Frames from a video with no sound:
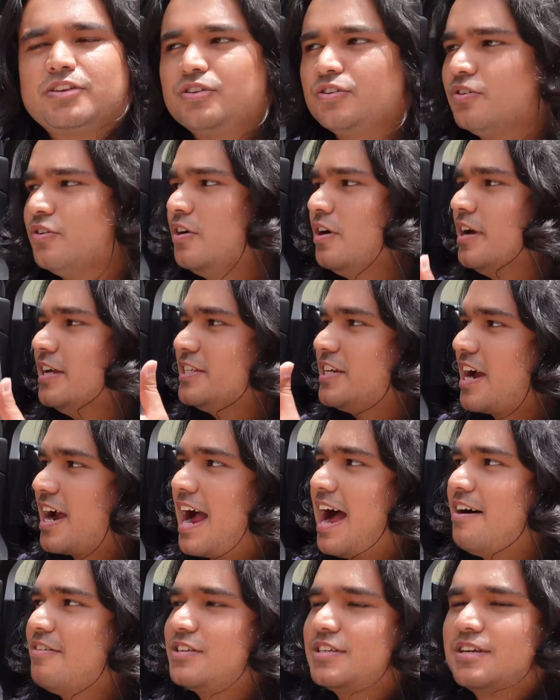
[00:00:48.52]
to check
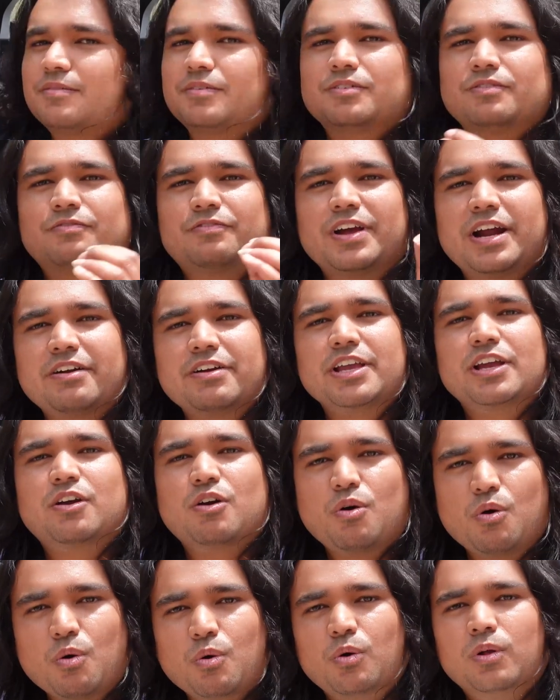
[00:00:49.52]
out some of the very
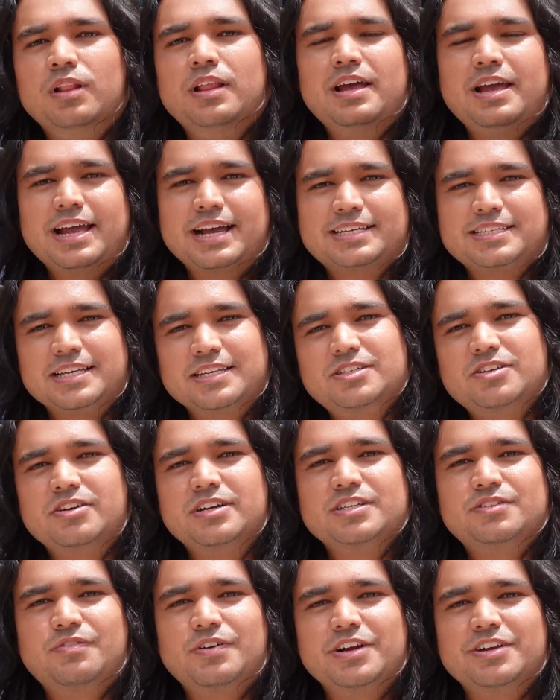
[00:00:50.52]
cool
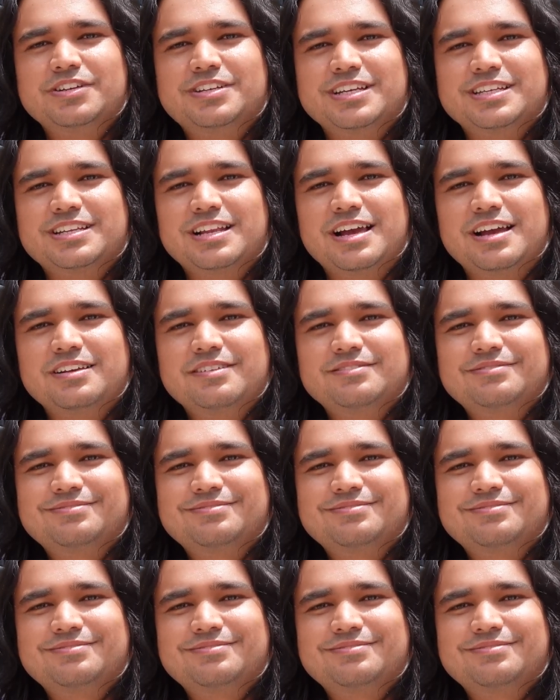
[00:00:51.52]
accessories for your Tesla.